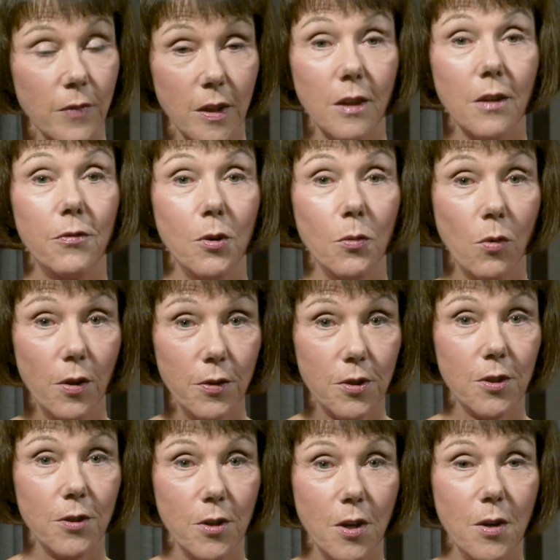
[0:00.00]
if you want
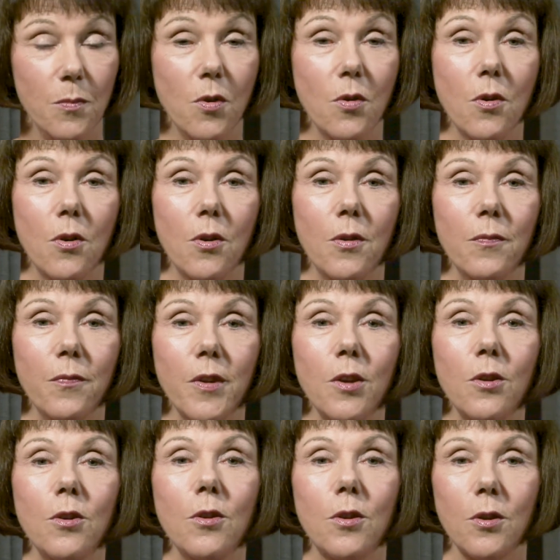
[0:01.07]
to know more,
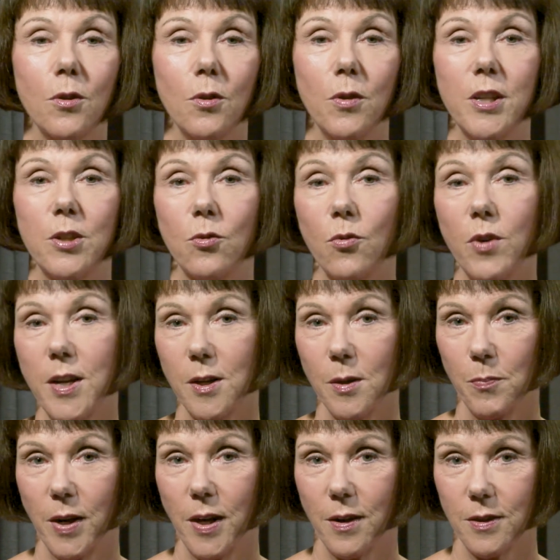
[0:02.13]
you can always read
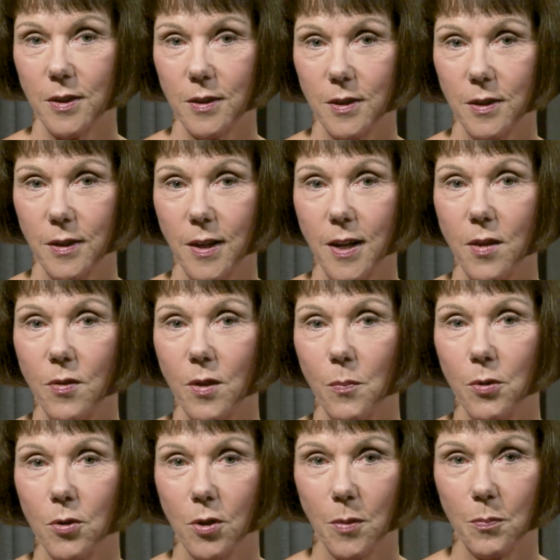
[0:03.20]
about it in the
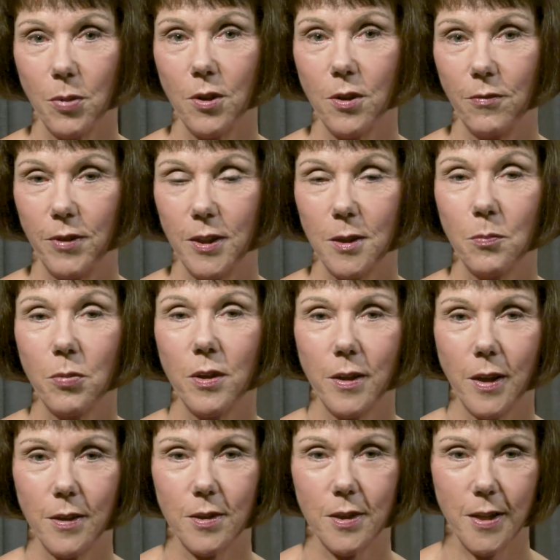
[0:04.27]
book Perfect
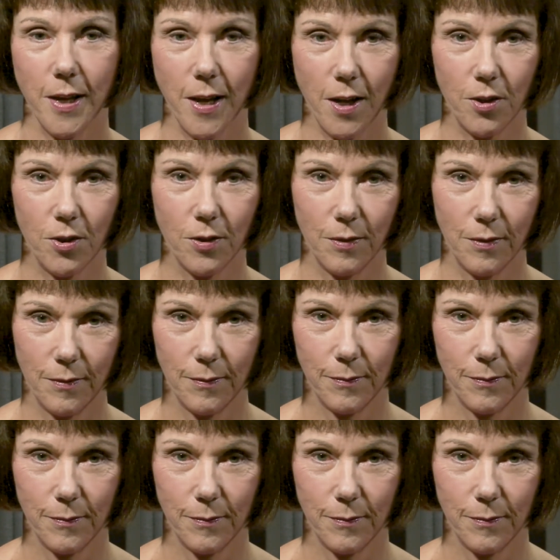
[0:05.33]
Pronunciation.